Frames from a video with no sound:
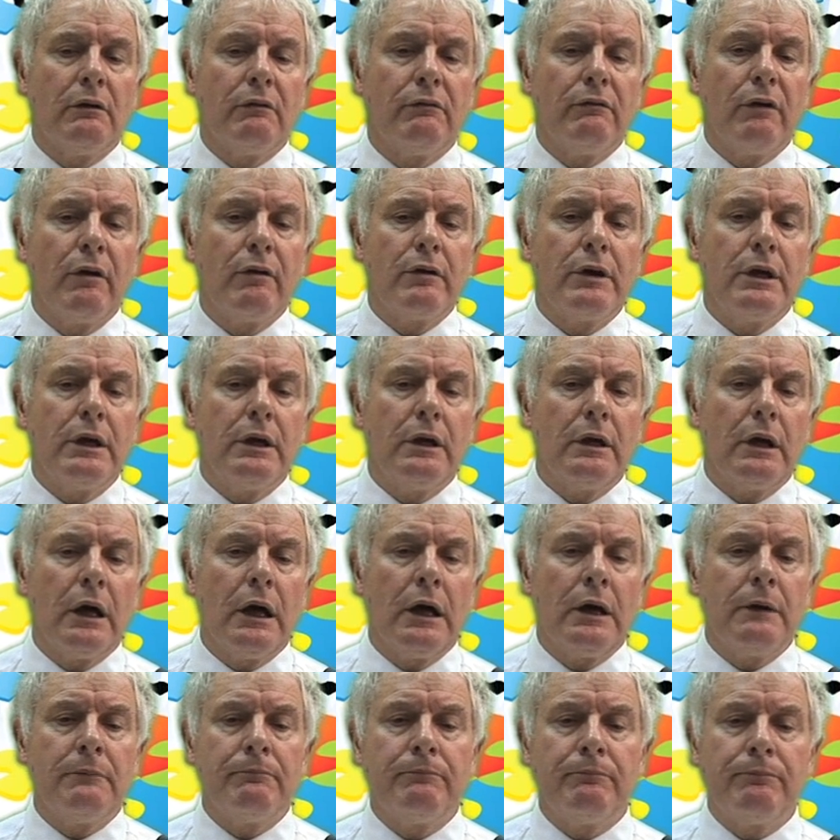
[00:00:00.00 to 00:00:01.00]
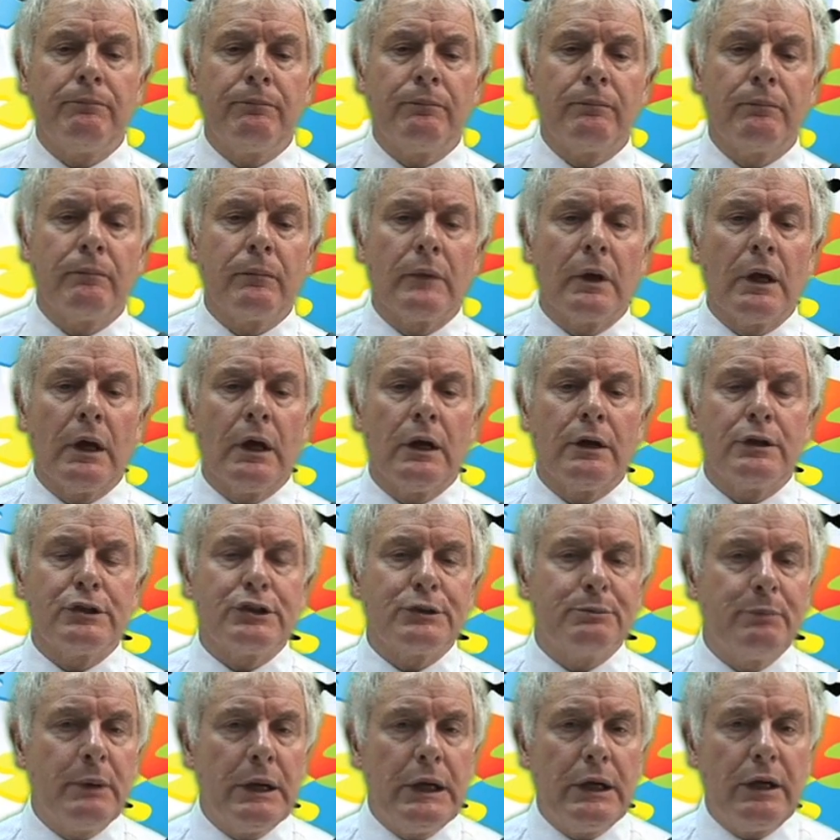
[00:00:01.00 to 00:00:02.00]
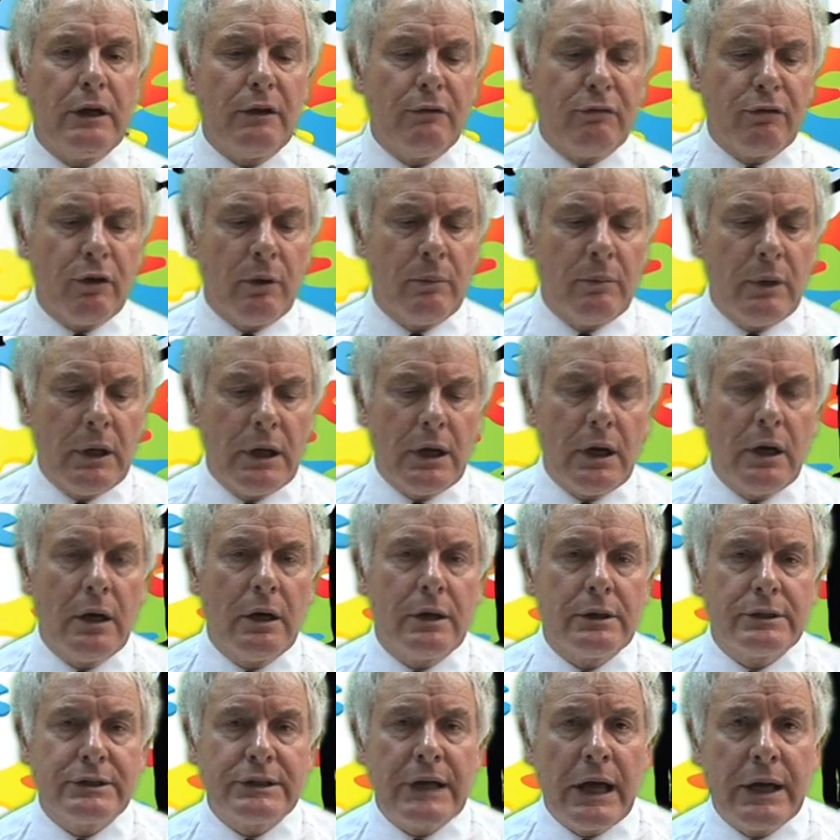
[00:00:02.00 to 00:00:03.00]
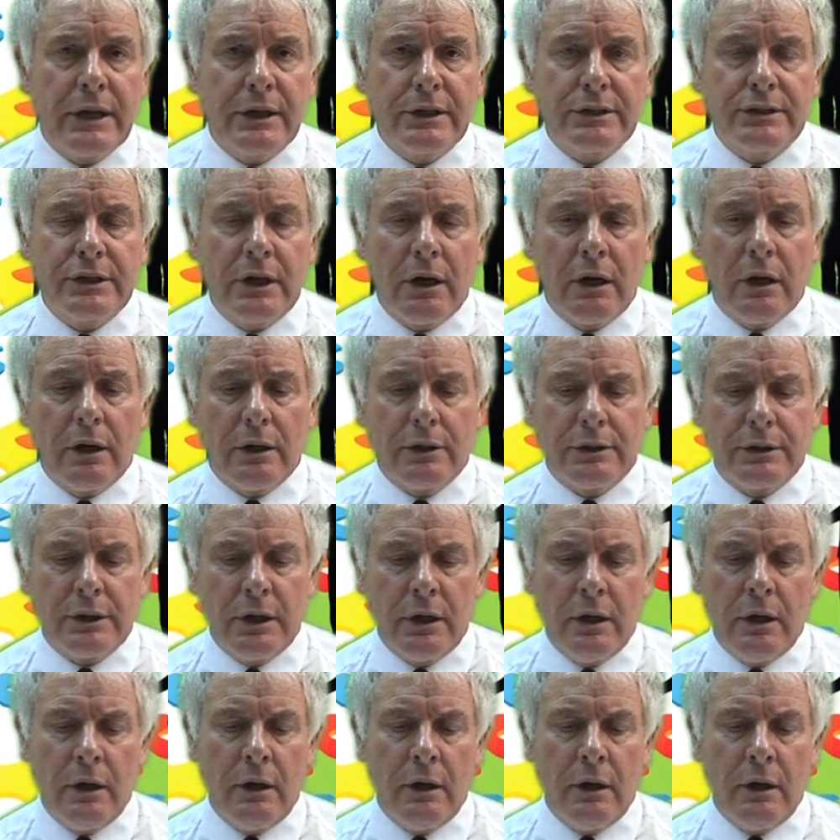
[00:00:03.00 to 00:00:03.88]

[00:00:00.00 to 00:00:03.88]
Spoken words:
very speedy from a standing start.